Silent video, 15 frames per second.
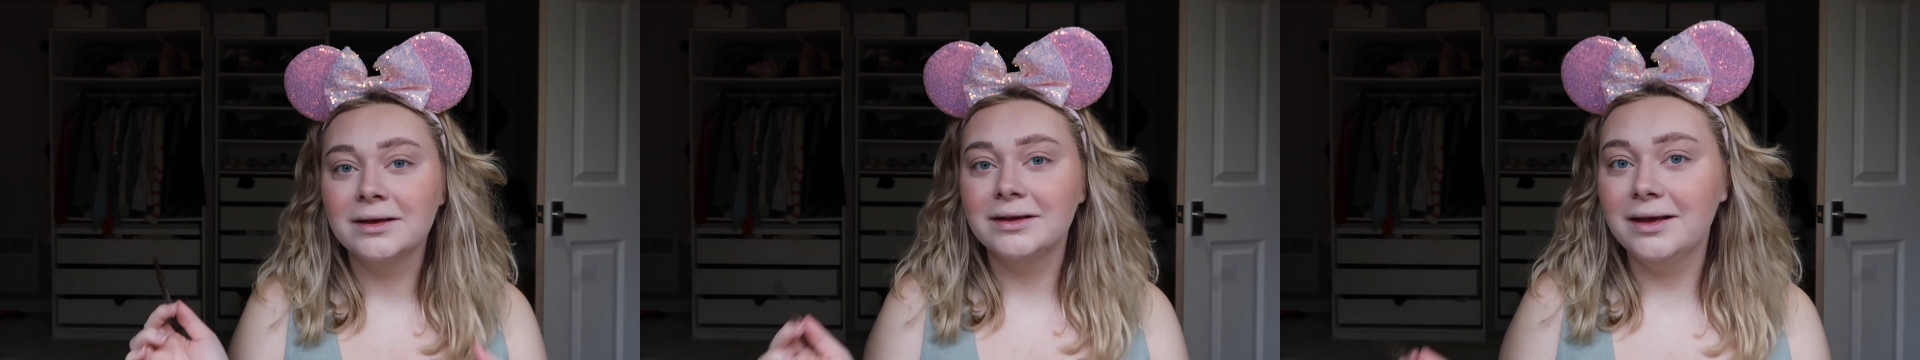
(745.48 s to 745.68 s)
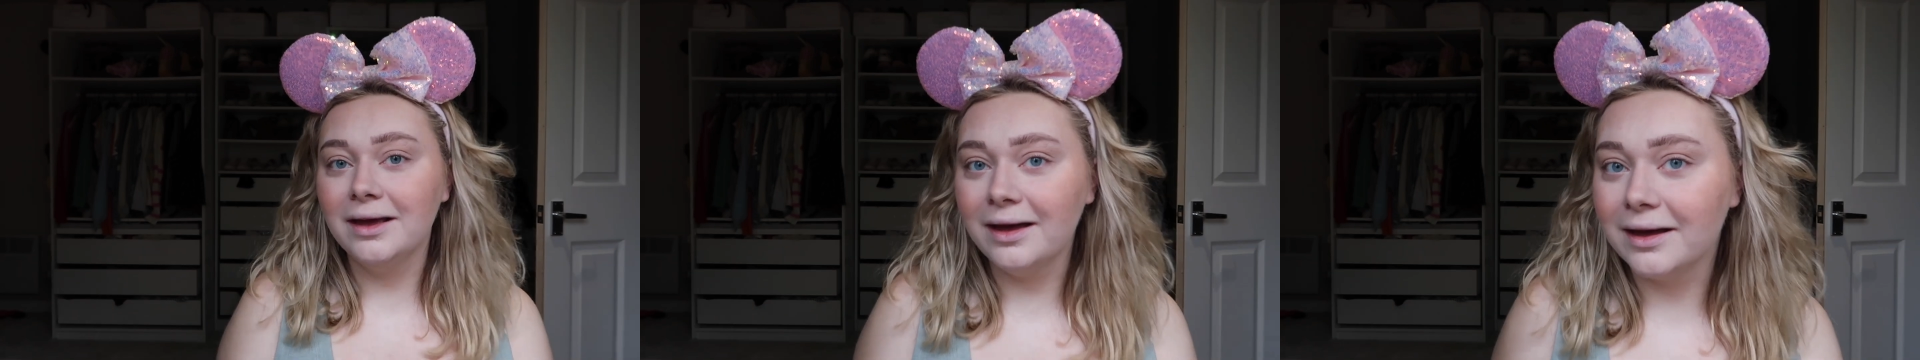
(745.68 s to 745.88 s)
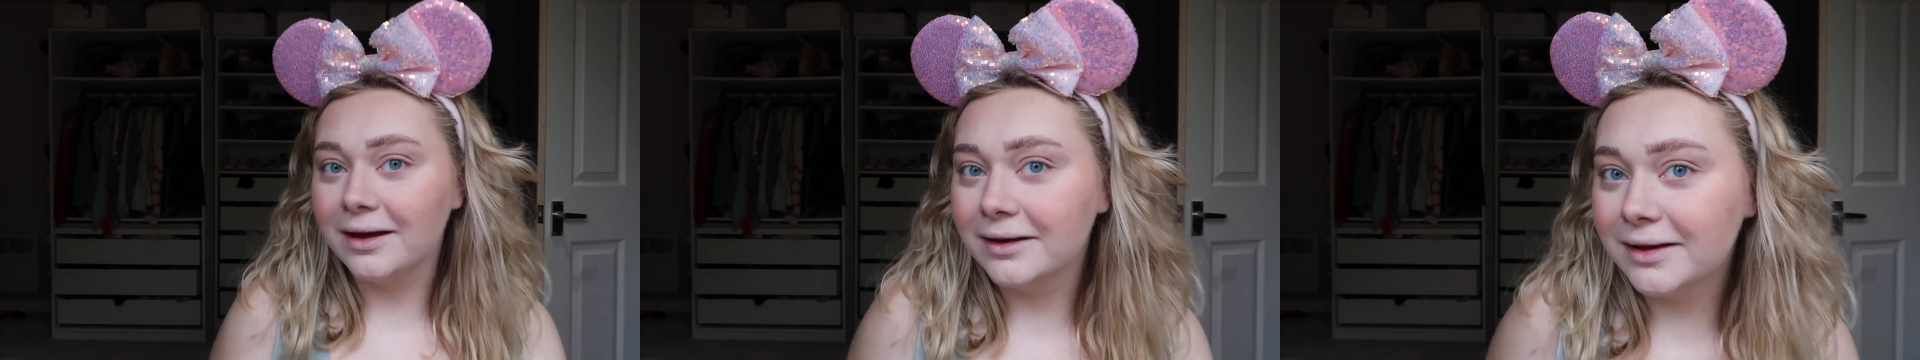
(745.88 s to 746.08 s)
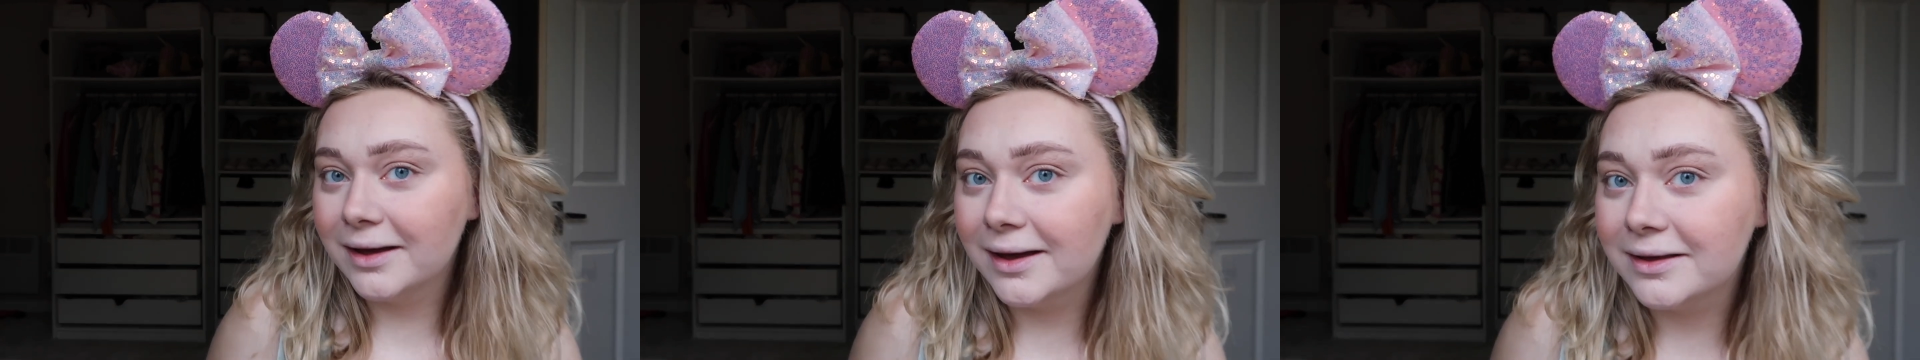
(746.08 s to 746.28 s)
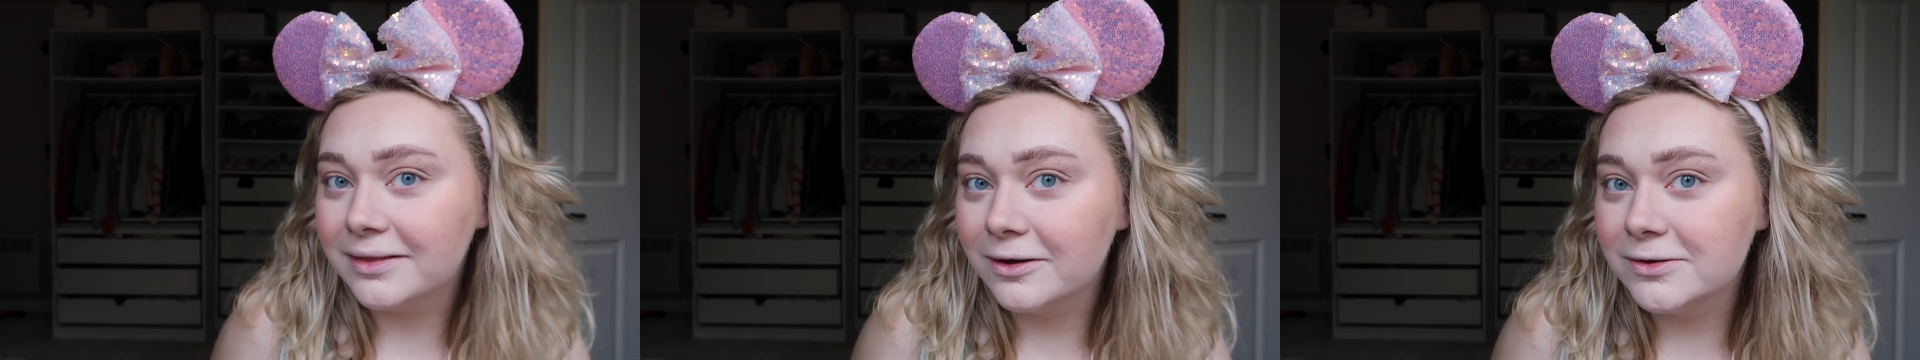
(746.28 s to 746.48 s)
Yeah,
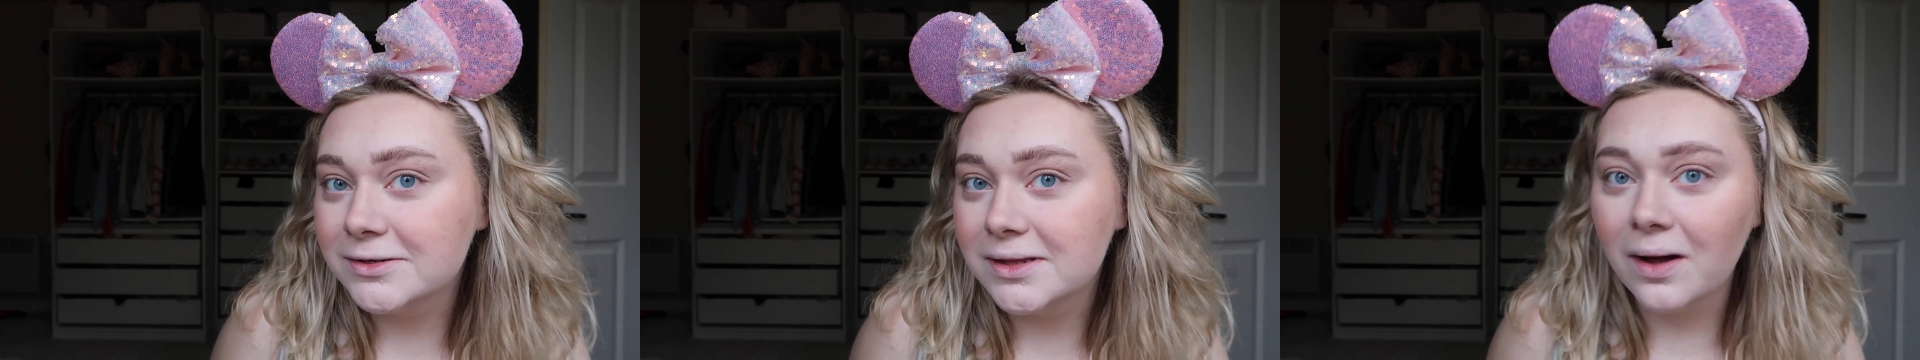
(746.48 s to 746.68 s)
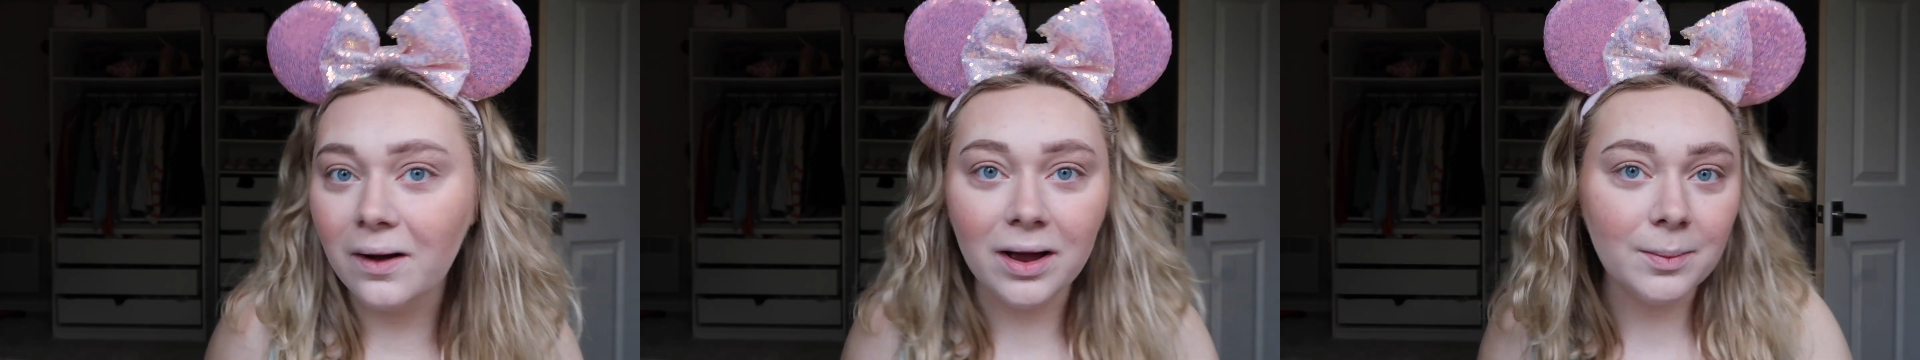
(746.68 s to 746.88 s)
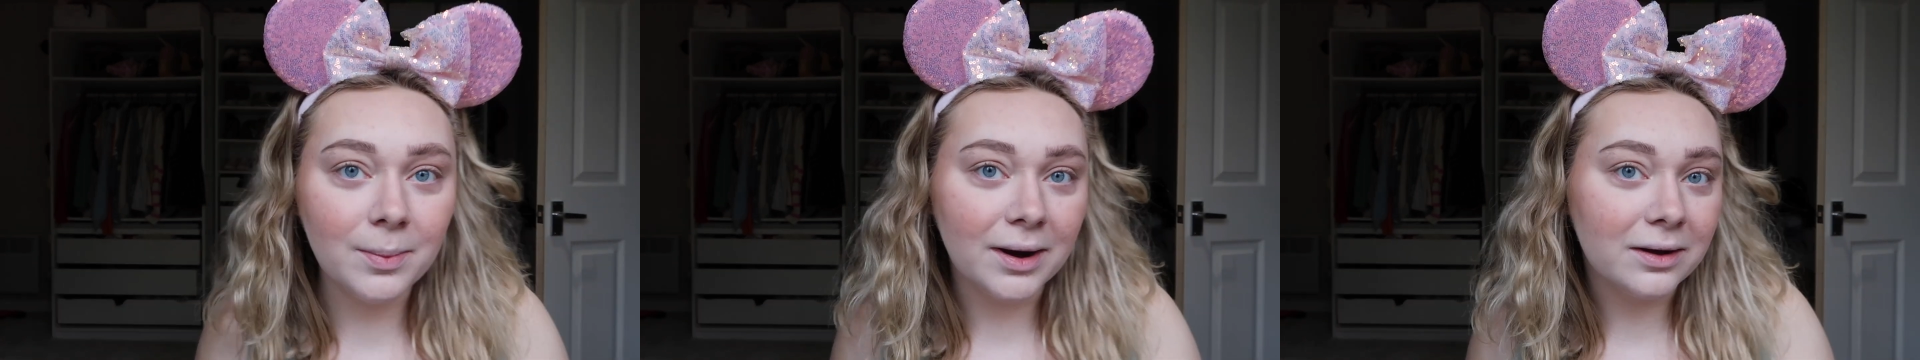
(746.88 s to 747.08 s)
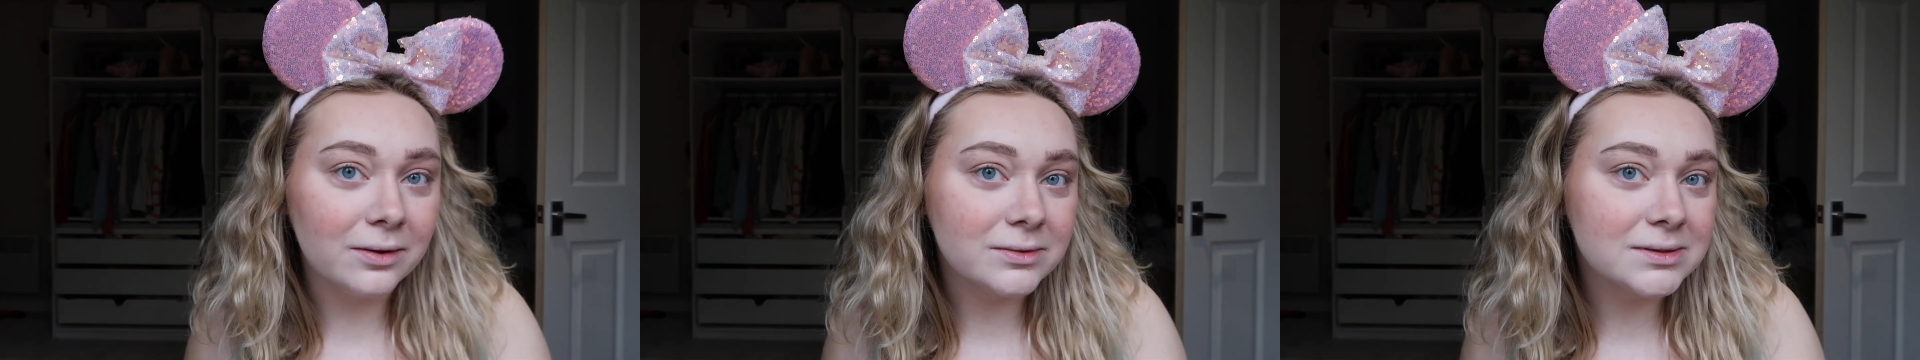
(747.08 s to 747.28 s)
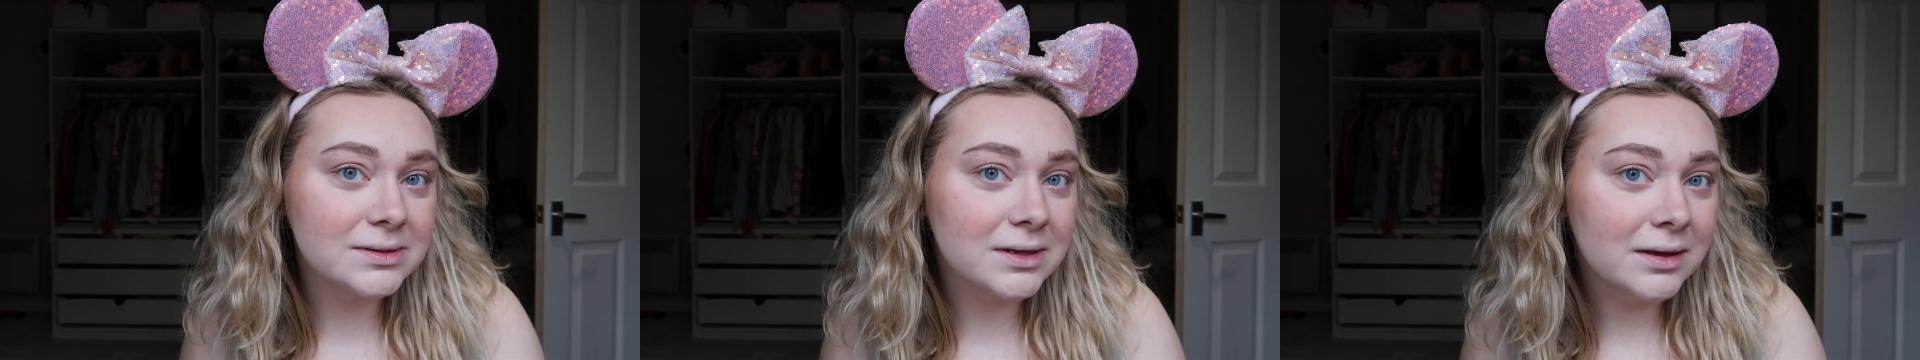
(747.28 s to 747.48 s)
okay, those are the
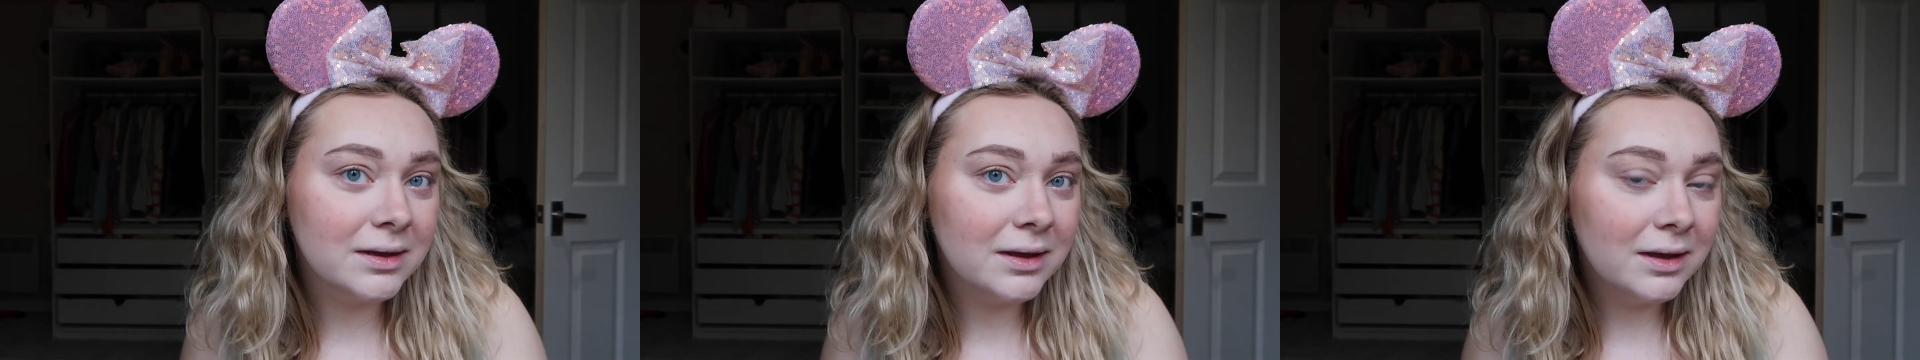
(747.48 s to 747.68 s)
eyebrows.